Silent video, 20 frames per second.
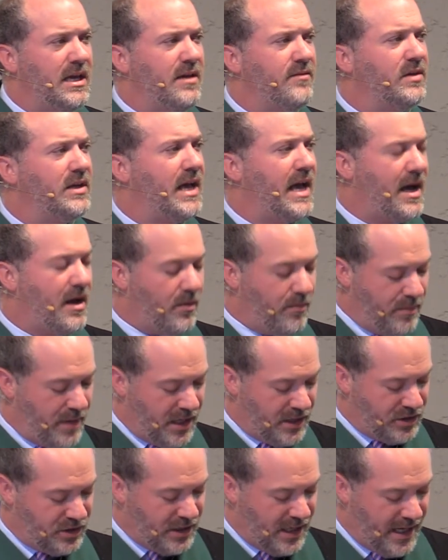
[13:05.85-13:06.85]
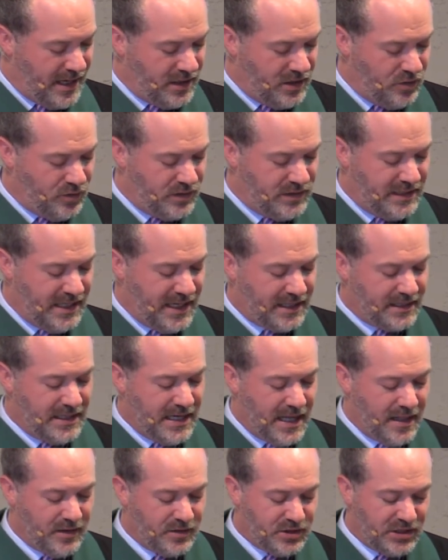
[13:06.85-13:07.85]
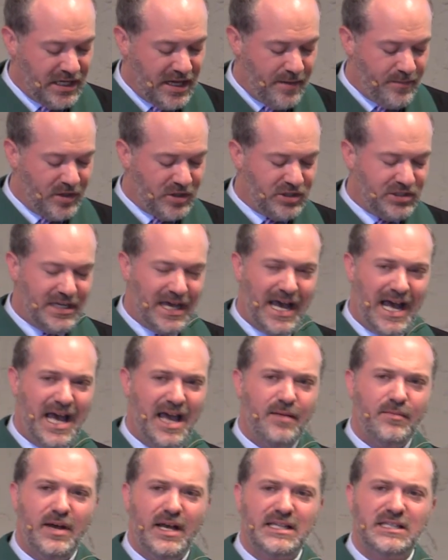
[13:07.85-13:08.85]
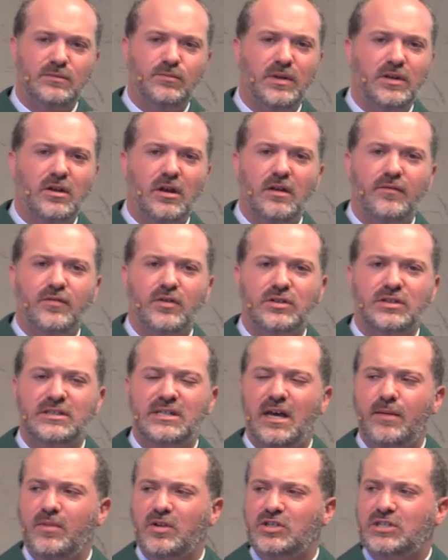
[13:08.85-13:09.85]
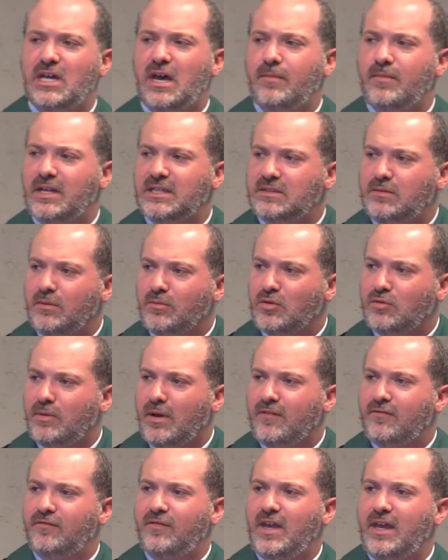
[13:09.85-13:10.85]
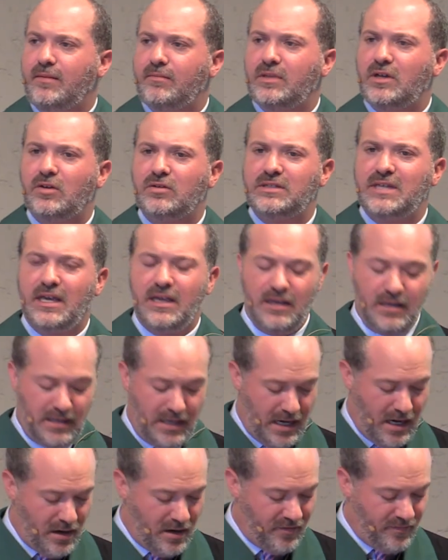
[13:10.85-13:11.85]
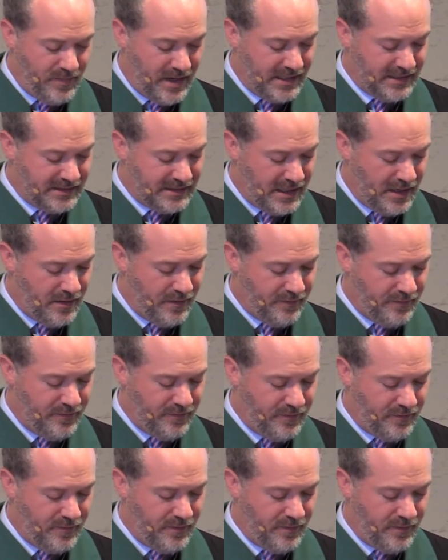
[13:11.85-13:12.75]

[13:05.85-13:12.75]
Even how much I use technology, how much time I spend on it versus how much time I spend with my family or taking care of myself.